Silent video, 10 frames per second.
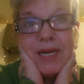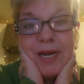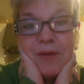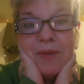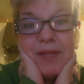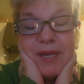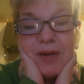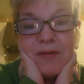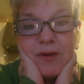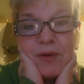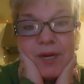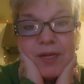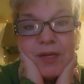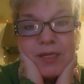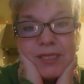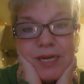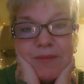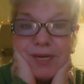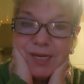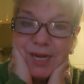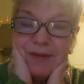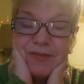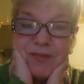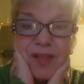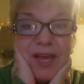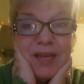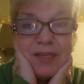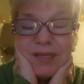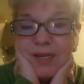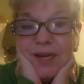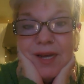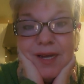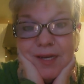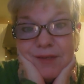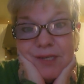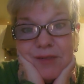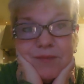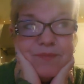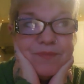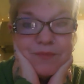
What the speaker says: And I'll be there for quite a long time, and then after that, I don't know.